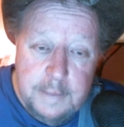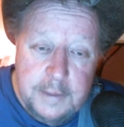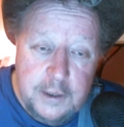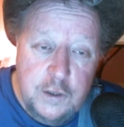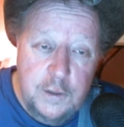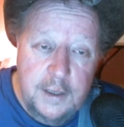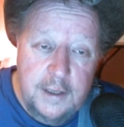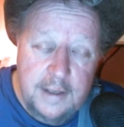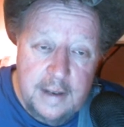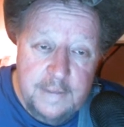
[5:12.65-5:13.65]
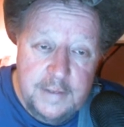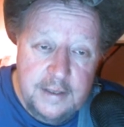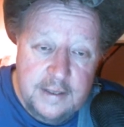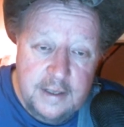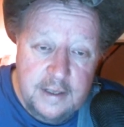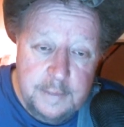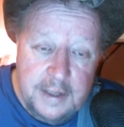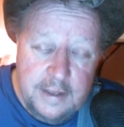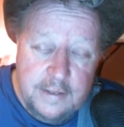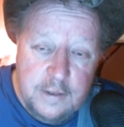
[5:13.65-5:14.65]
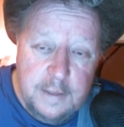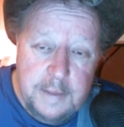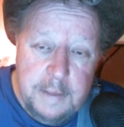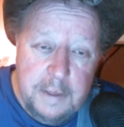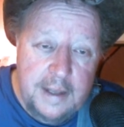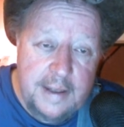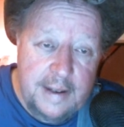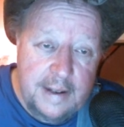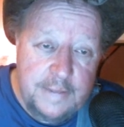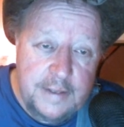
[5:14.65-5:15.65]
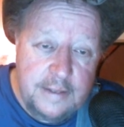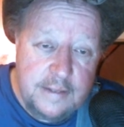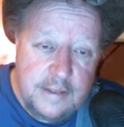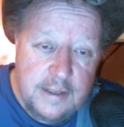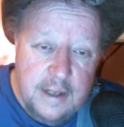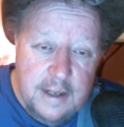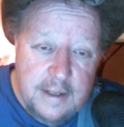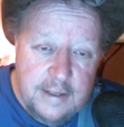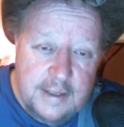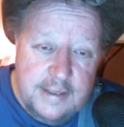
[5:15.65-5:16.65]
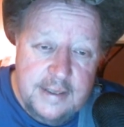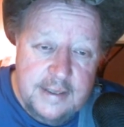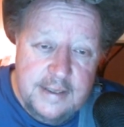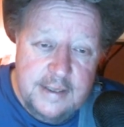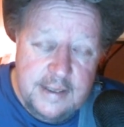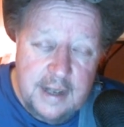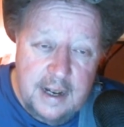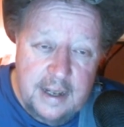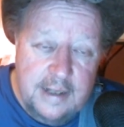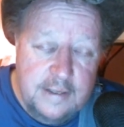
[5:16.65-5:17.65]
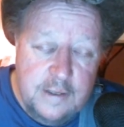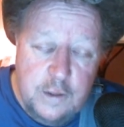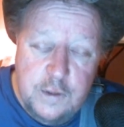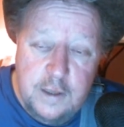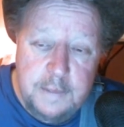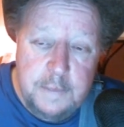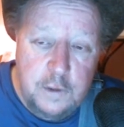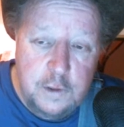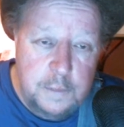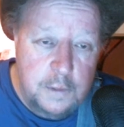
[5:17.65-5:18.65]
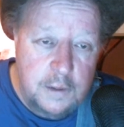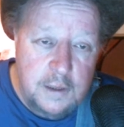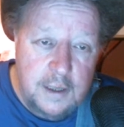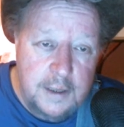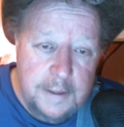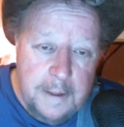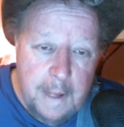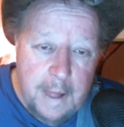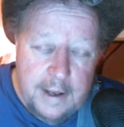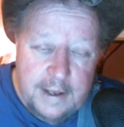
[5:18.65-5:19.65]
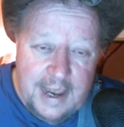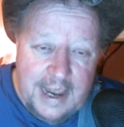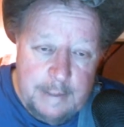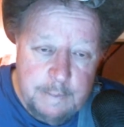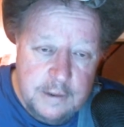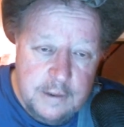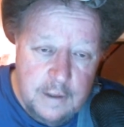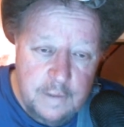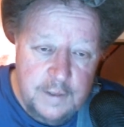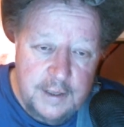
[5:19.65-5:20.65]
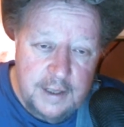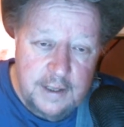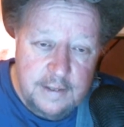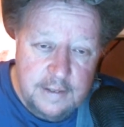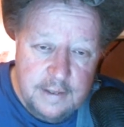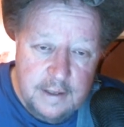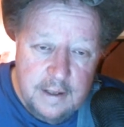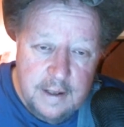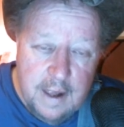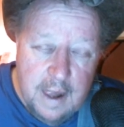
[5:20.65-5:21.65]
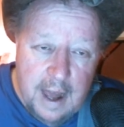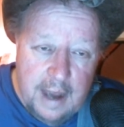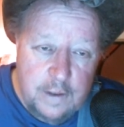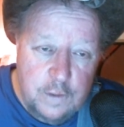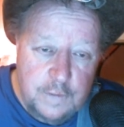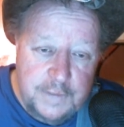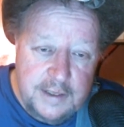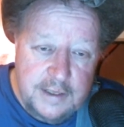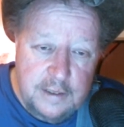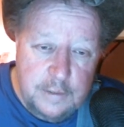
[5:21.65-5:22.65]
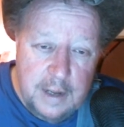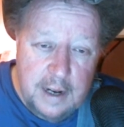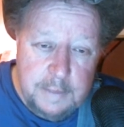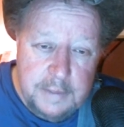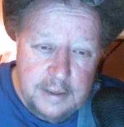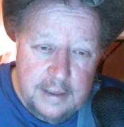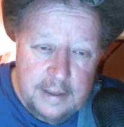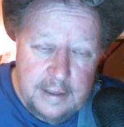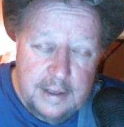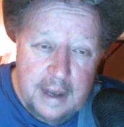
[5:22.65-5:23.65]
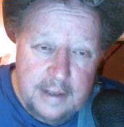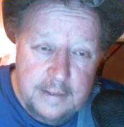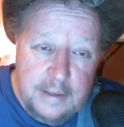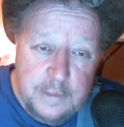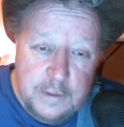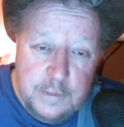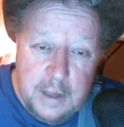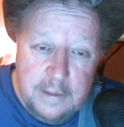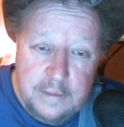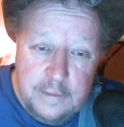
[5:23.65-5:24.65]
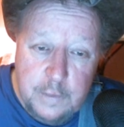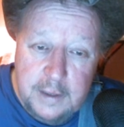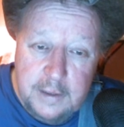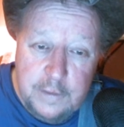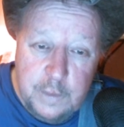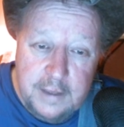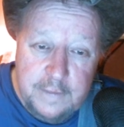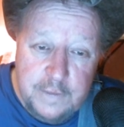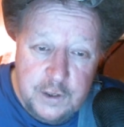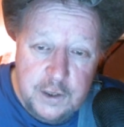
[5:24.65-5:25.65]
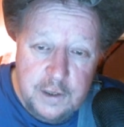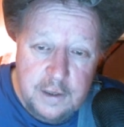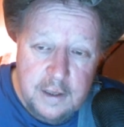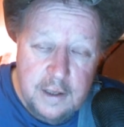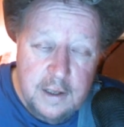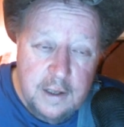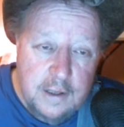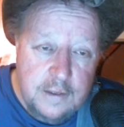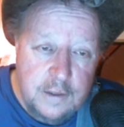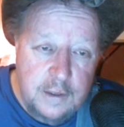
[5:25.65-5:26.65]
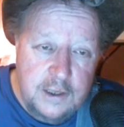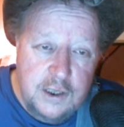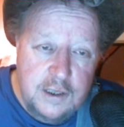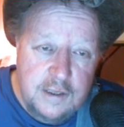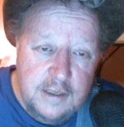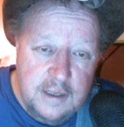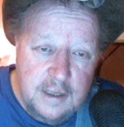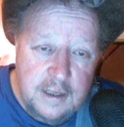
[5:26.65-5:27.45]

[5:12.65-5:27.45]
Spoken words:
But you'll hear the evidence here in a minute. So let me play that evidence. This is this guy. He goes under multiple names over the years. I don't know if he's still around, but he was around in 2020 for sure. So let's just